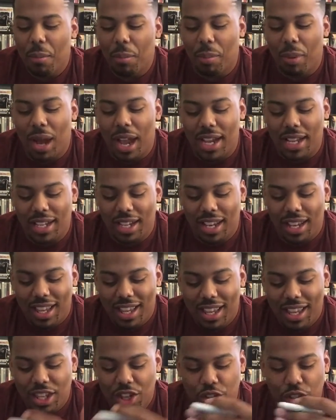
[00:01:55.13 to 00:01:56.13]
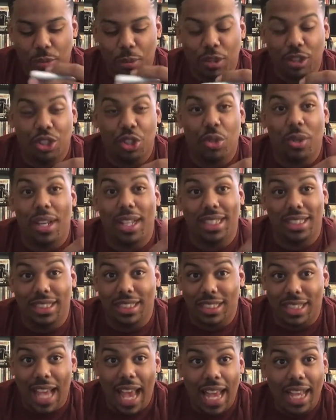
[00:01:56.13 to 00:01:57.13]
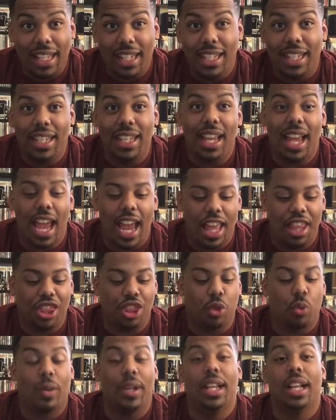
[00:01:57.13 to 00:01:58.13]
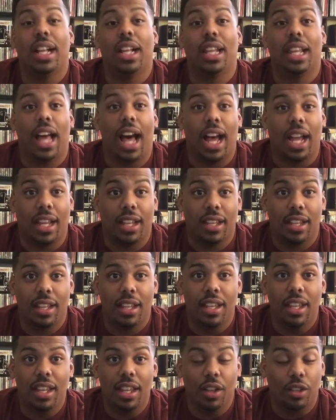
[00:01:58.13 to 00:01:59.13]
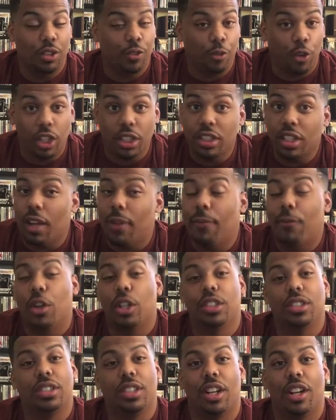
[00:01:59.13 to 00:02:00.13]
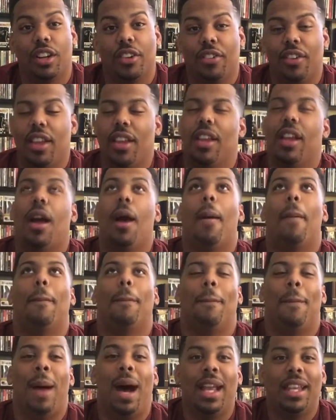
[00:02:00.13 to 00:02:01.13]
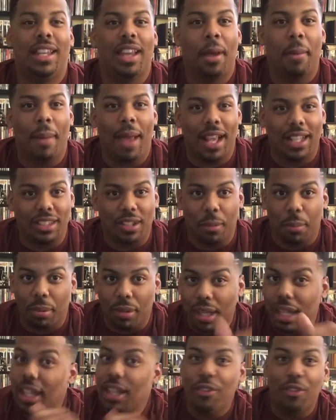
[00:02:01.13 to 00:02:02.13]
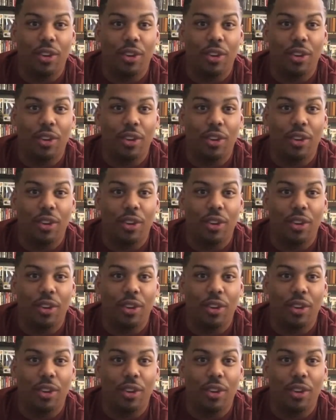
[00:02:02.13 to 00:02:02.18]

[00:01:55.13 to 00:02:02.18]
But you're supposed to do it exactly at 3 o'clock. It was first come, first serve. My dumb ass completely